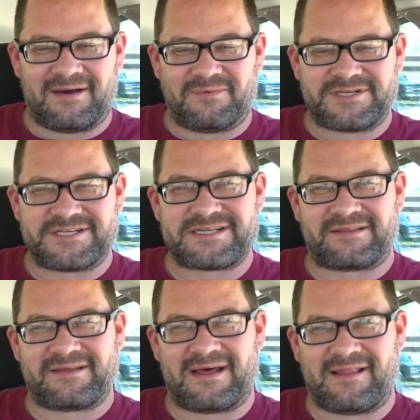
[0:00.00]
which is
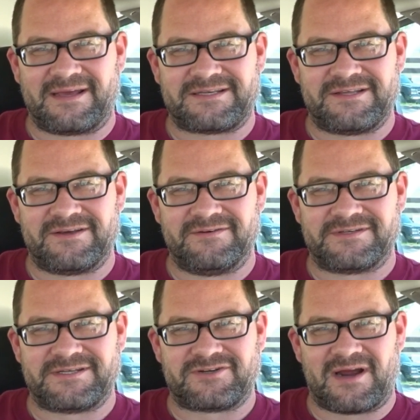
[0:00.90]
something I like to
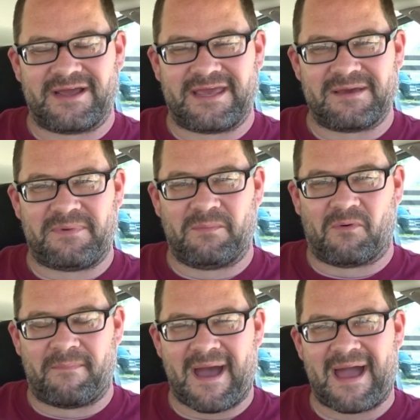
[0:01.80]
use to try and get
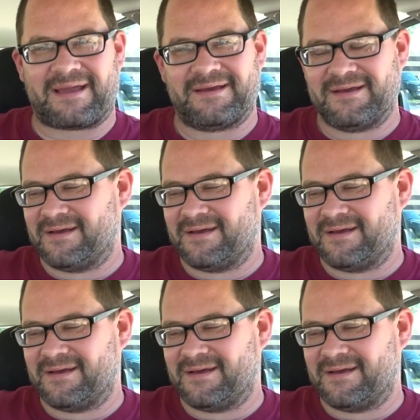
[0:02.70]
people back.